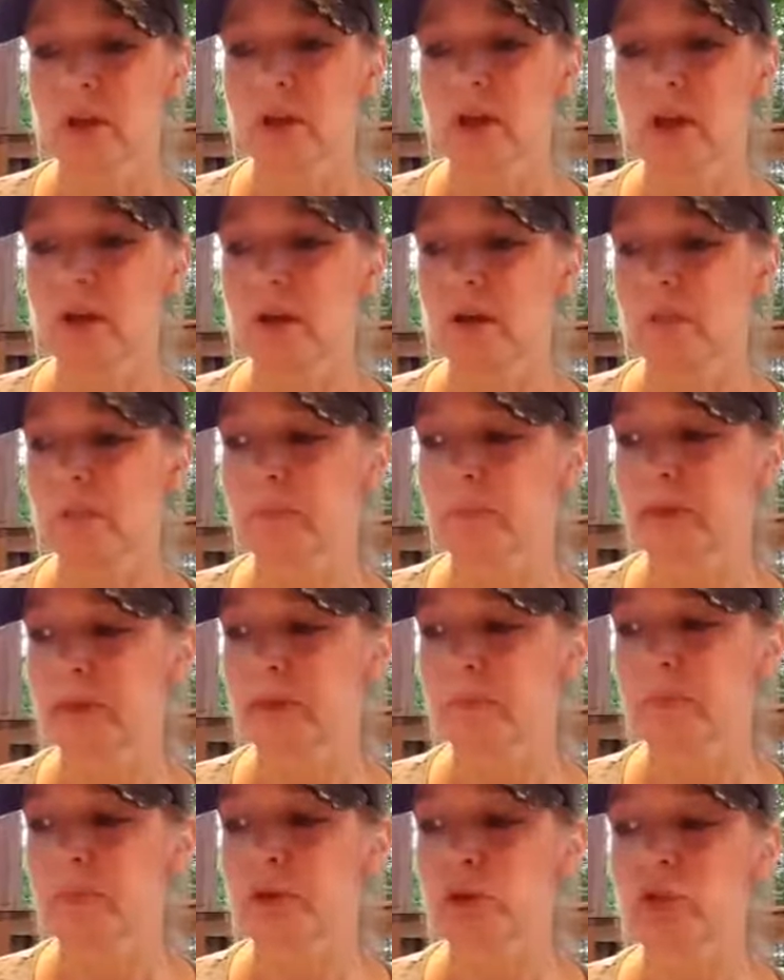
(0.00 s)

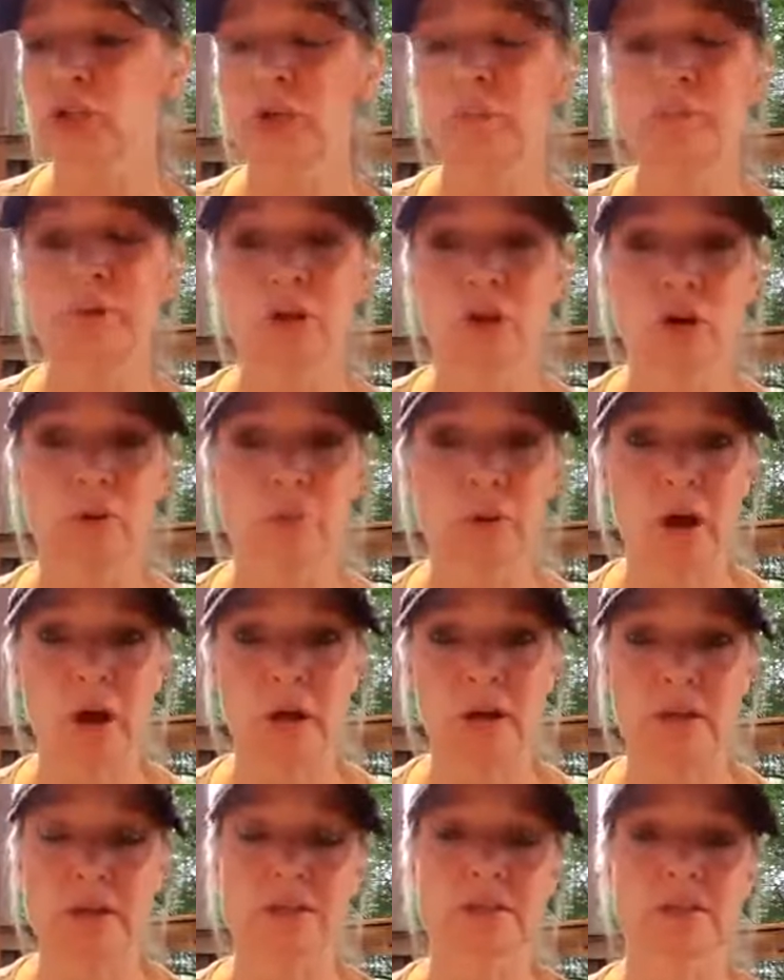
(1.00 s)
build up in our
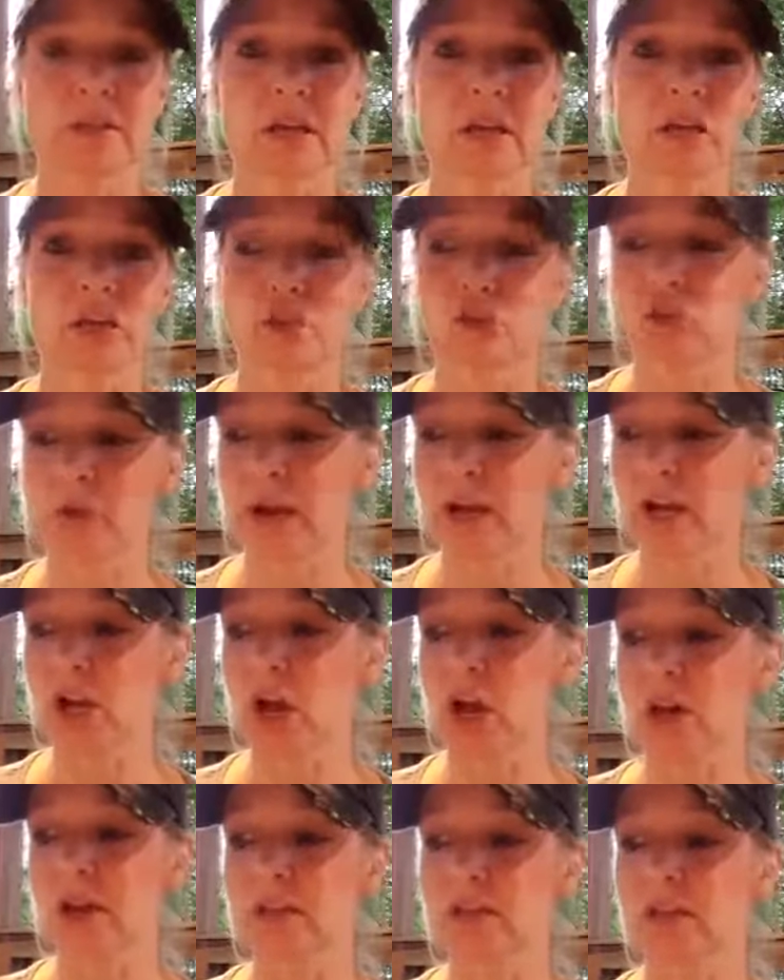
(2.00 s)
bodies, and direct
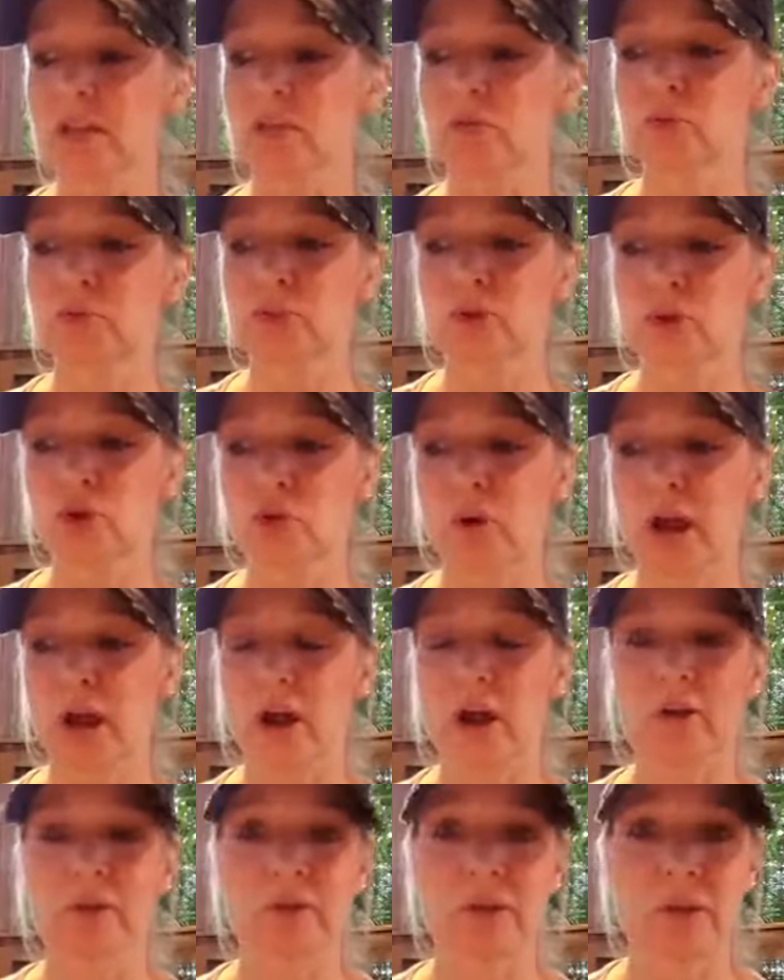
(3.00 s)
contact with the
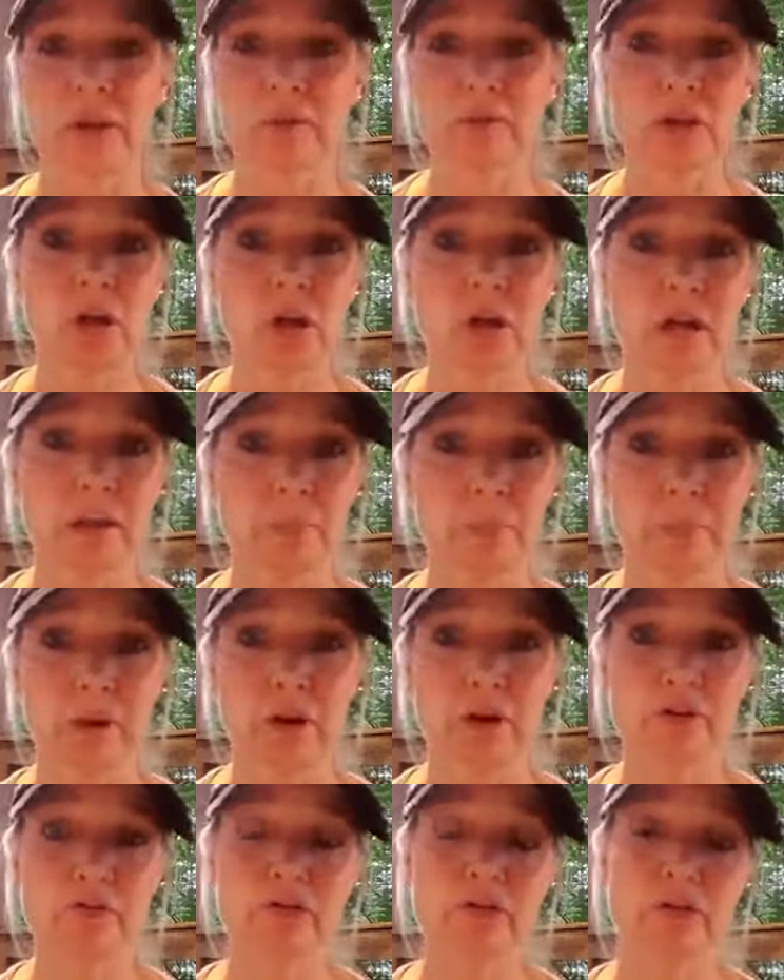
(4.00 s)
ground, and I'm talking
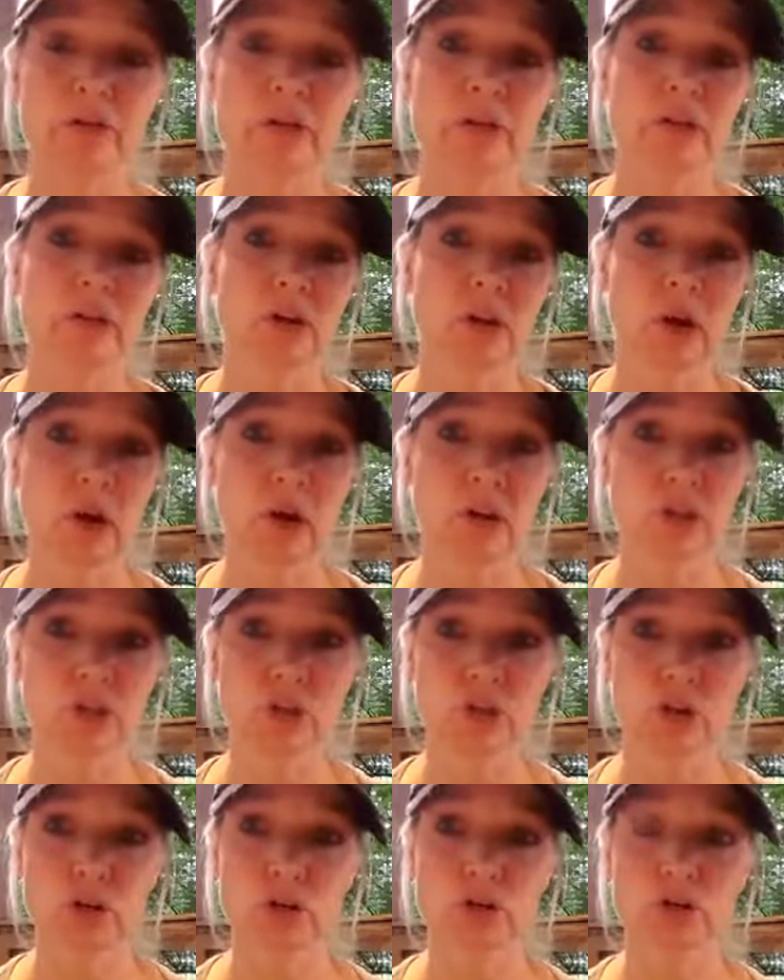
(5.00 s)
barefoot, on
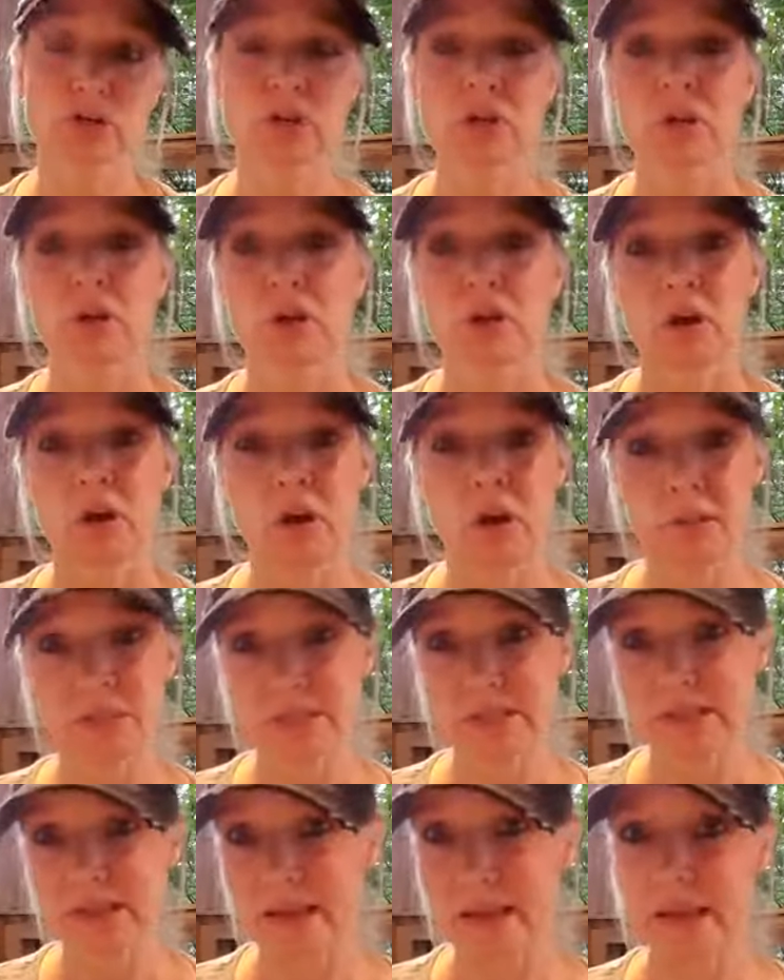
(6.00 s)
dirt, on
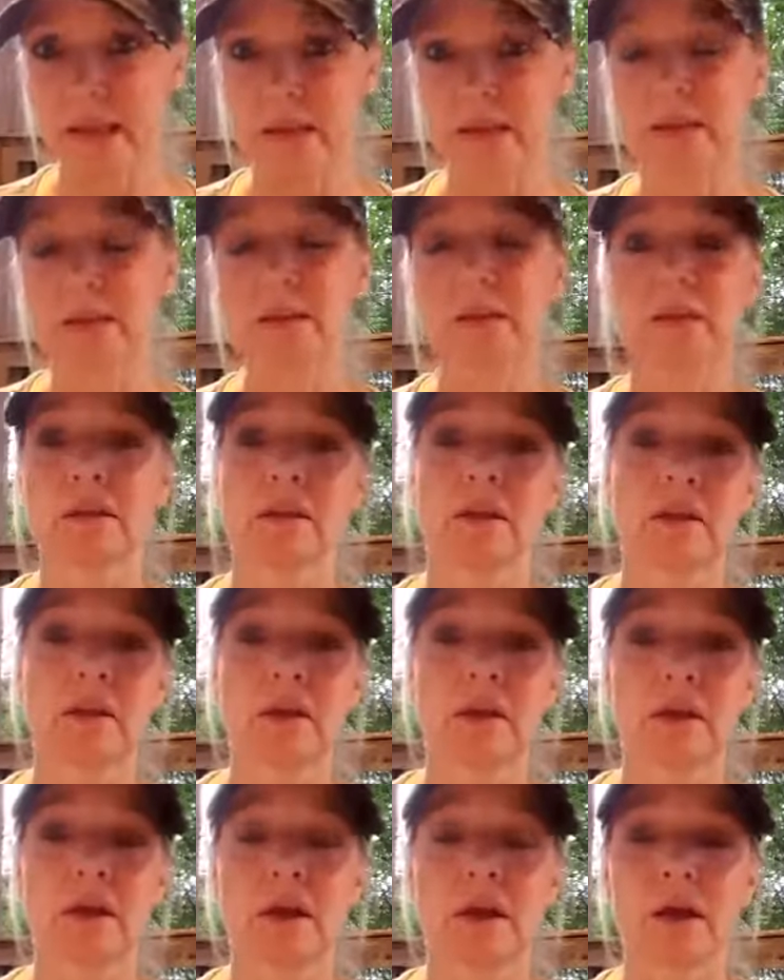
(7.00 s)
sand,
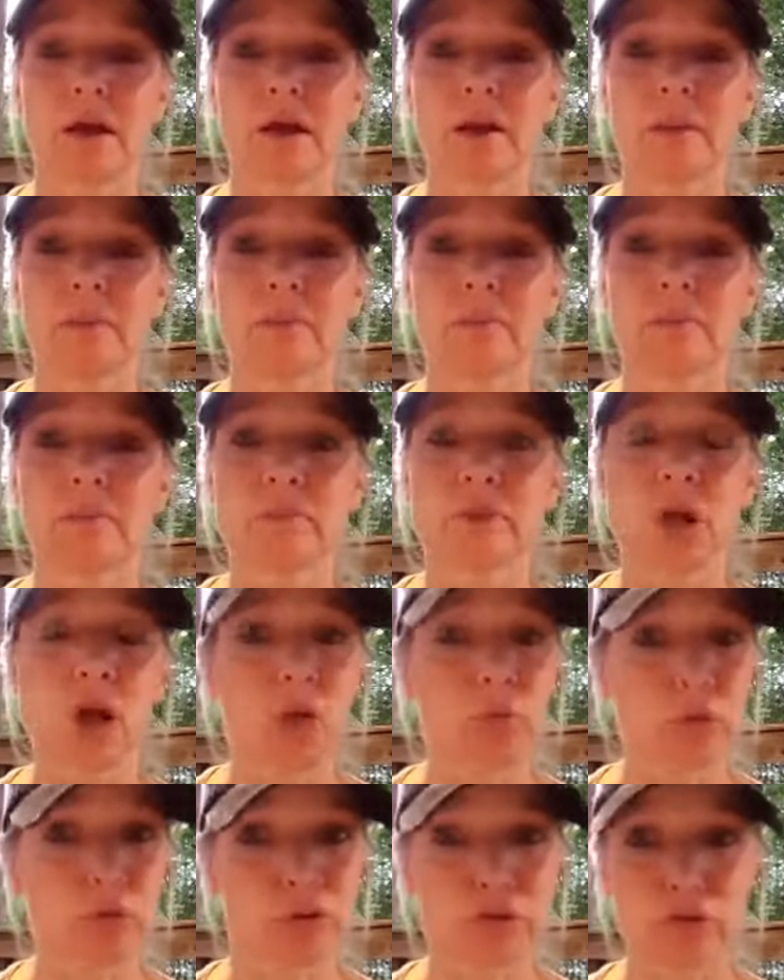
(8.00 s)

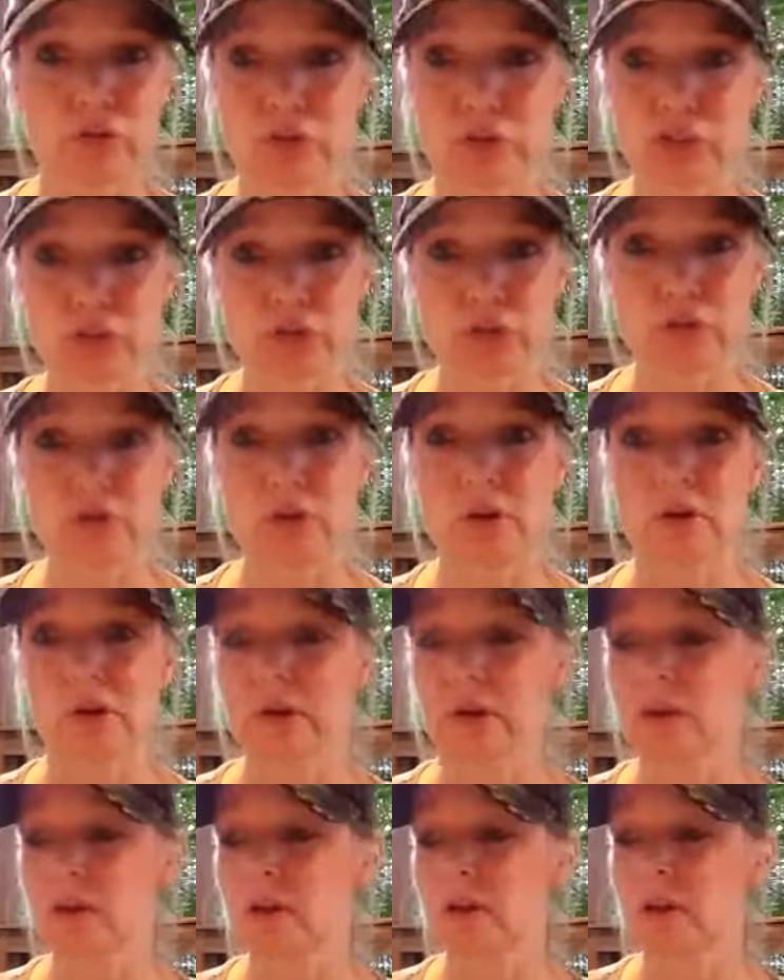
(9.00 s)
not with your shoes
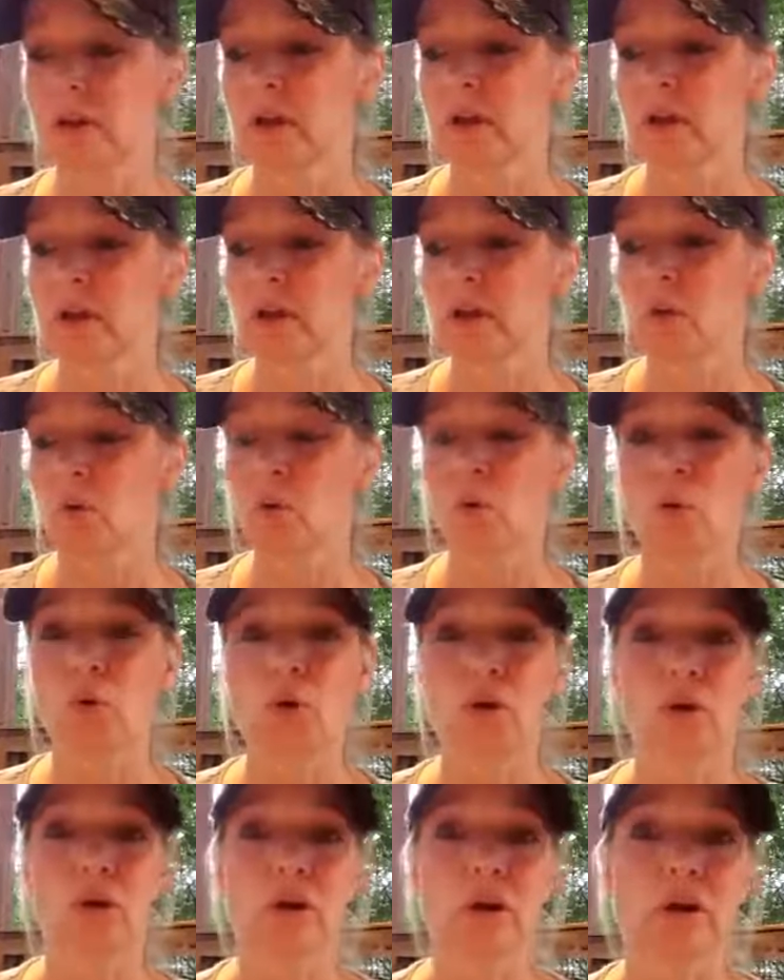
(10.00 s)
on,
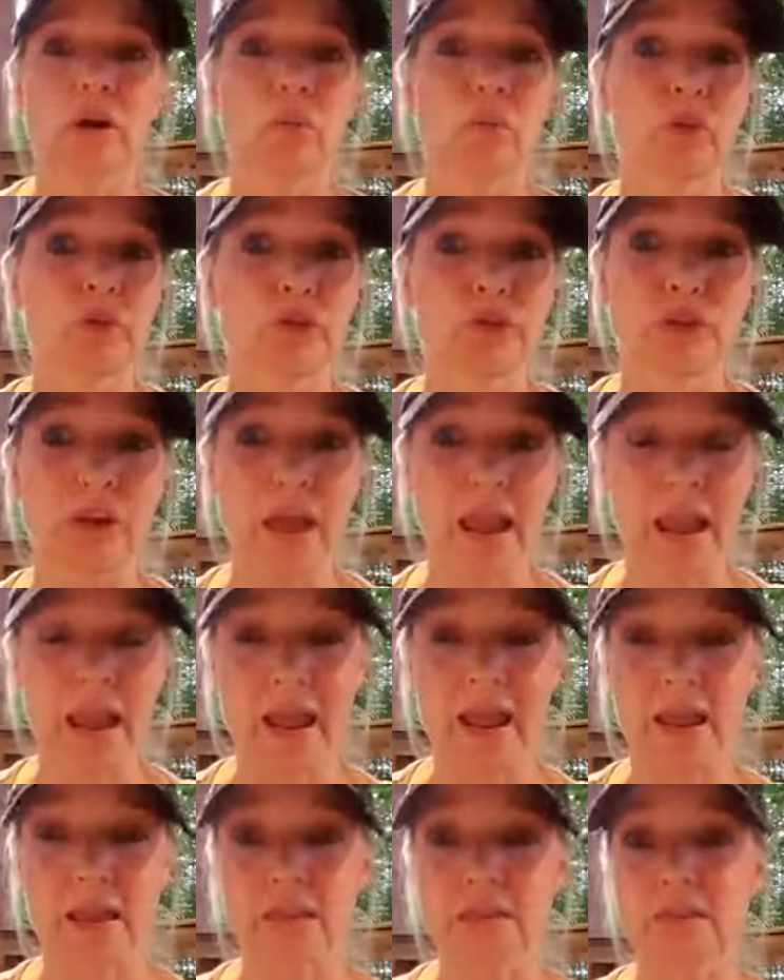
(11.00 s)
or with your
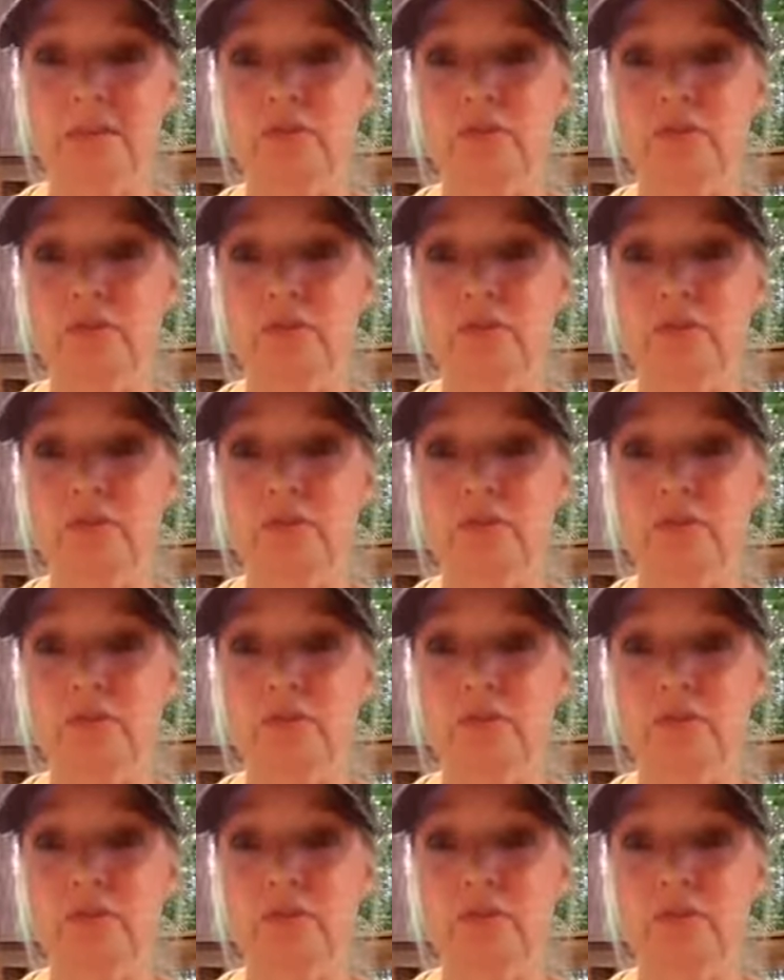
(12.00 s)
hands.